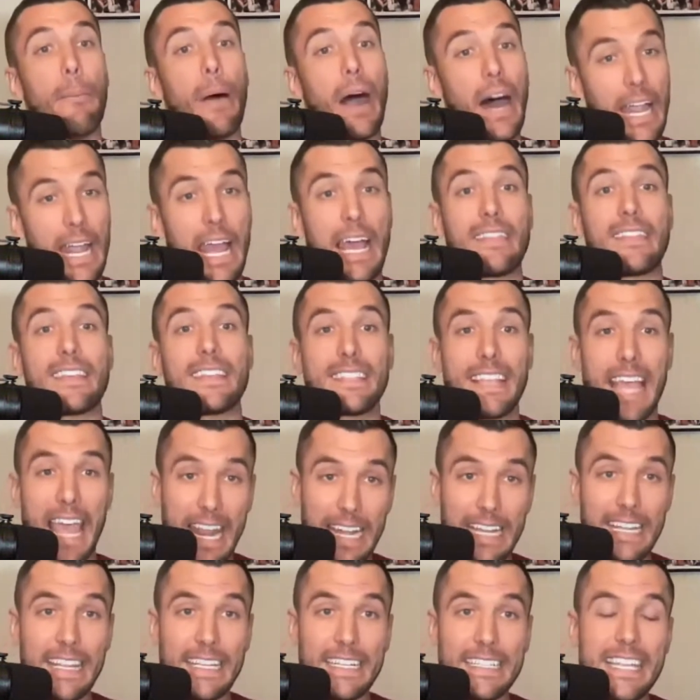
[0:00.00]
But at the
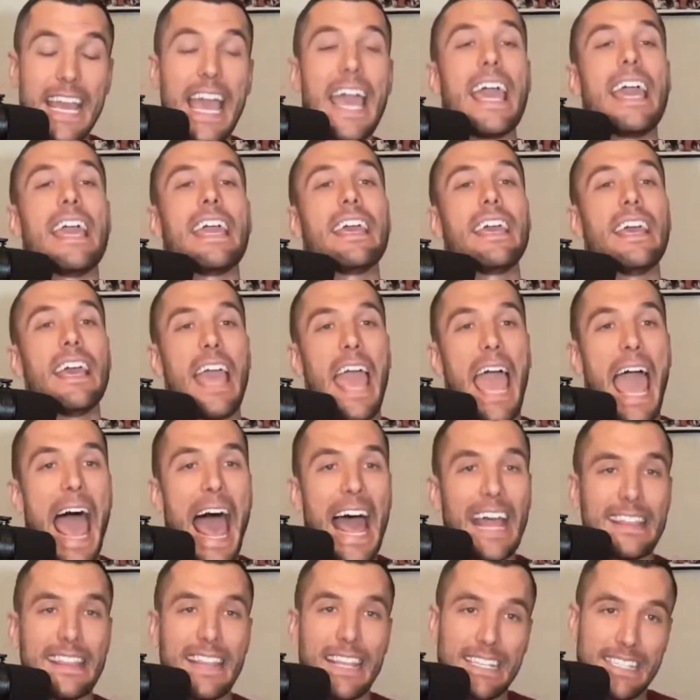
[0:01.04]
end of the day,
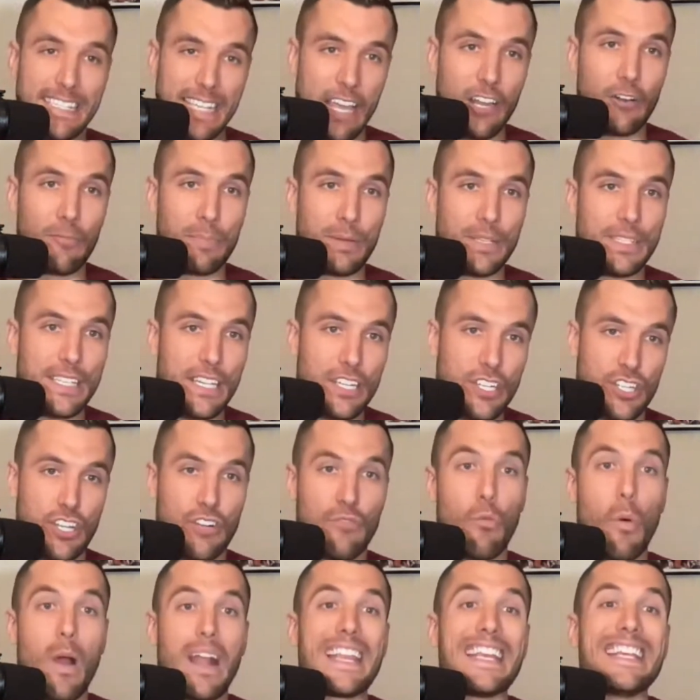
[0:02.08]
at the center
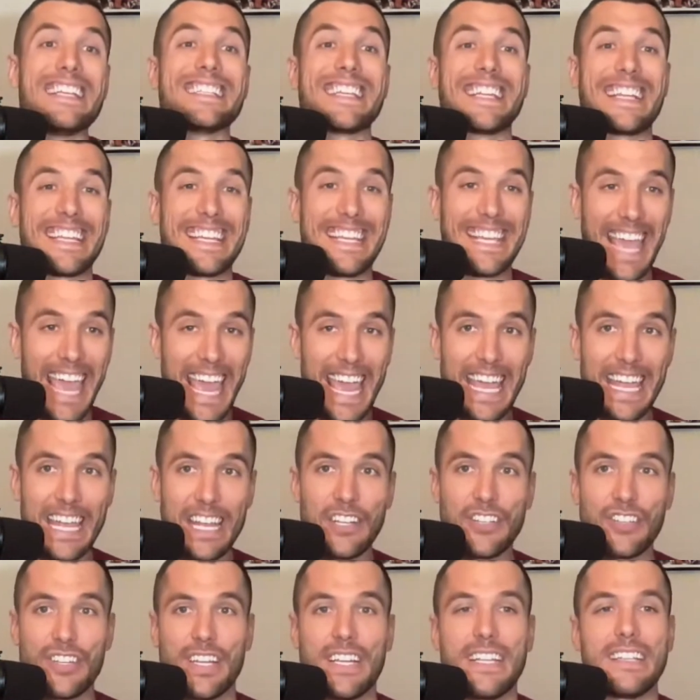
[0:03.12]
position, when he's
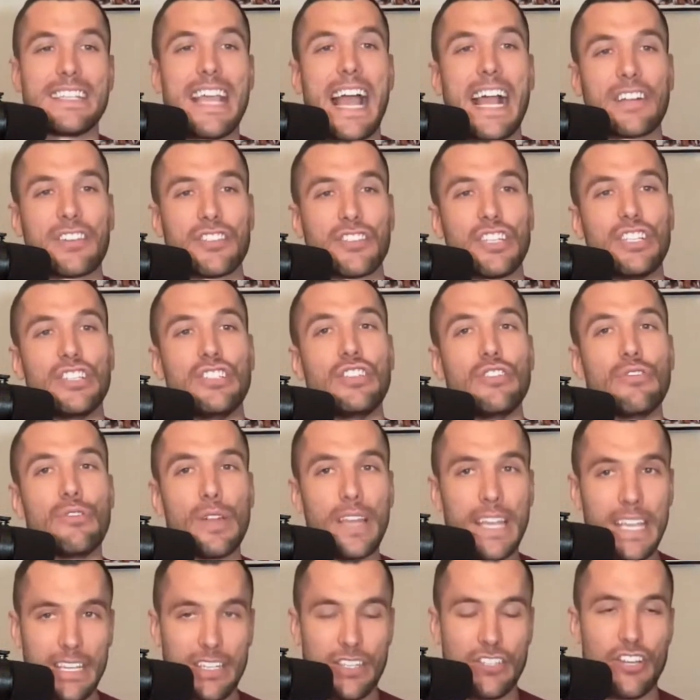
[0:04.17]
engaged and he's actually
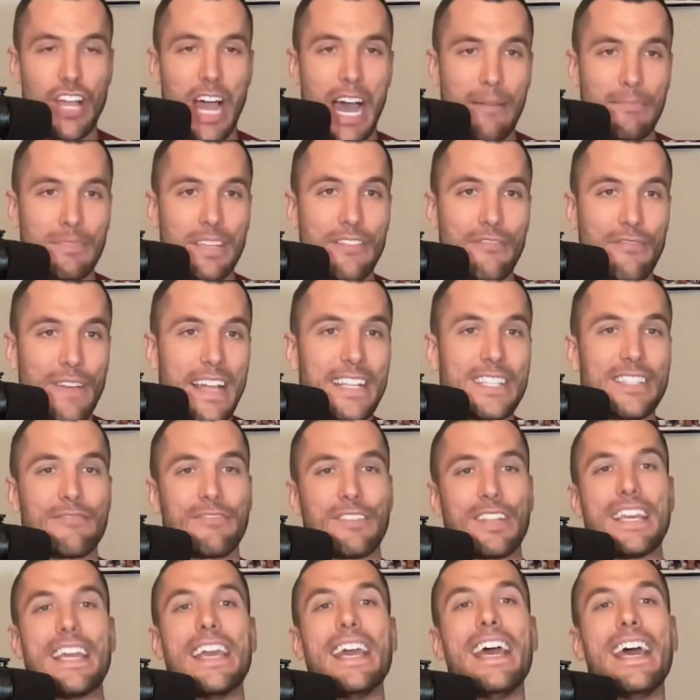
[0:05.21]
doing his job
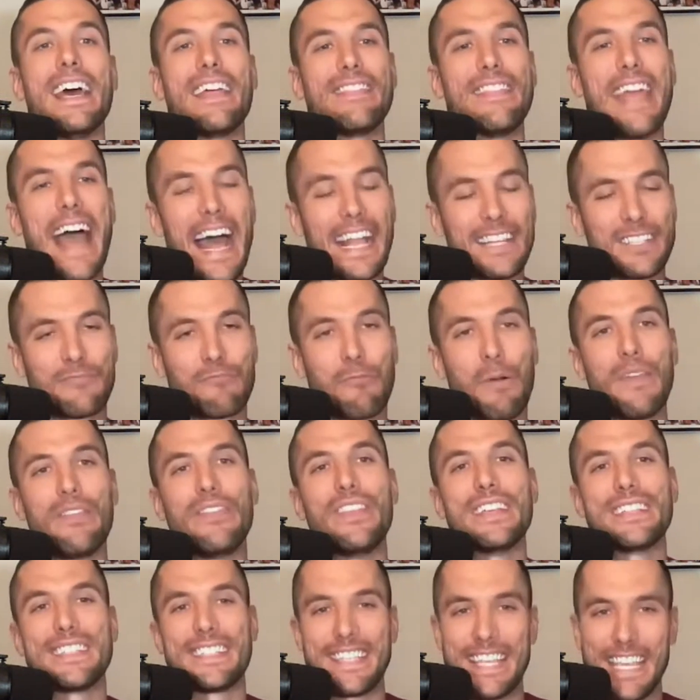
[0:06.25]
defensively, that's
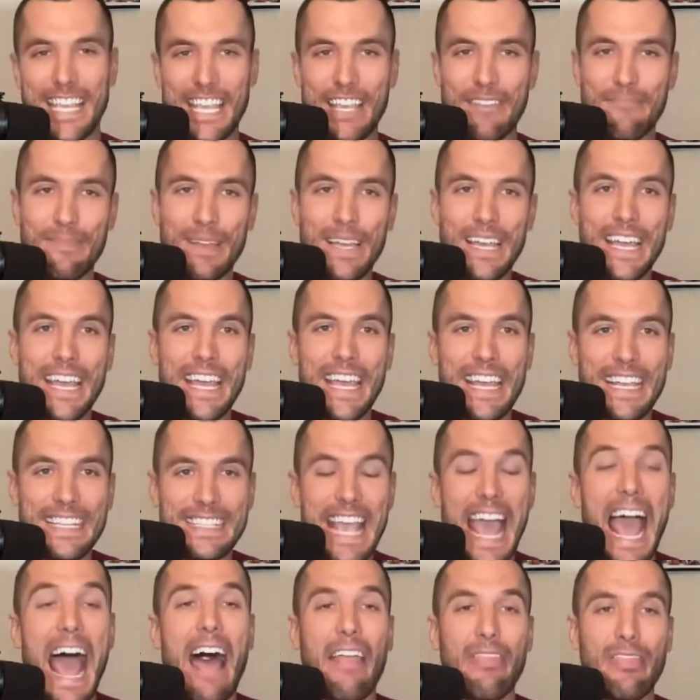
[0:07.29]
when this team
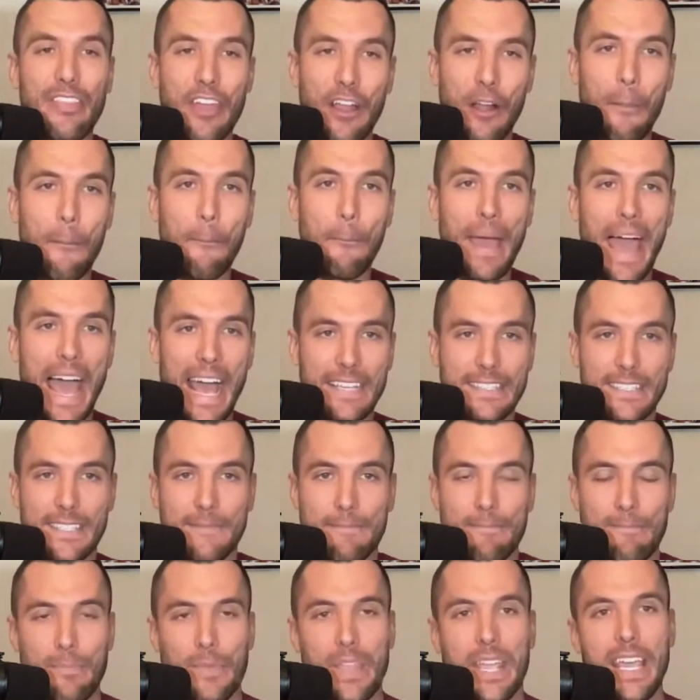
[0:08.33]
is at their
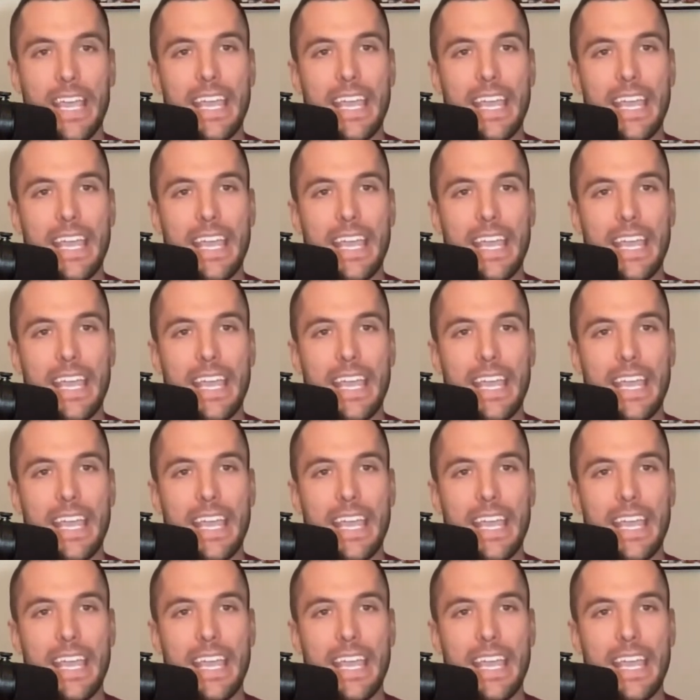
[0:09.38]
best.